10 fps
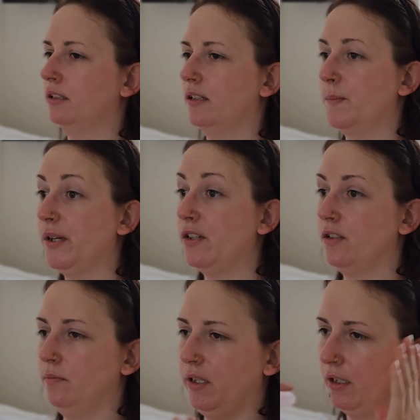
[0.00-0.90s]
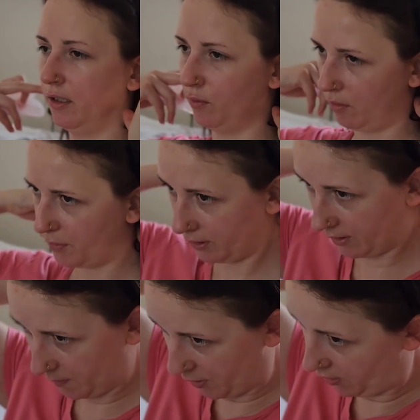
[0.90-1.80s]
and especially being a woman,
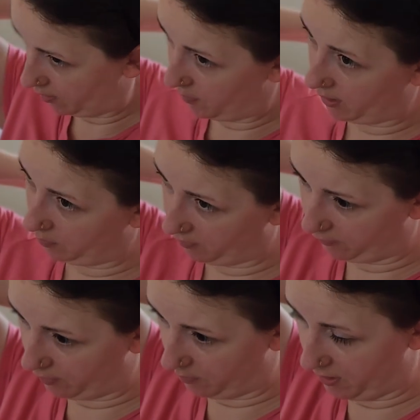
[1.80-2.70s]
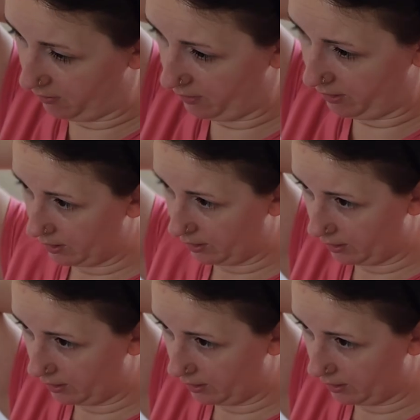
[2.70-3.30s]
especially being before period,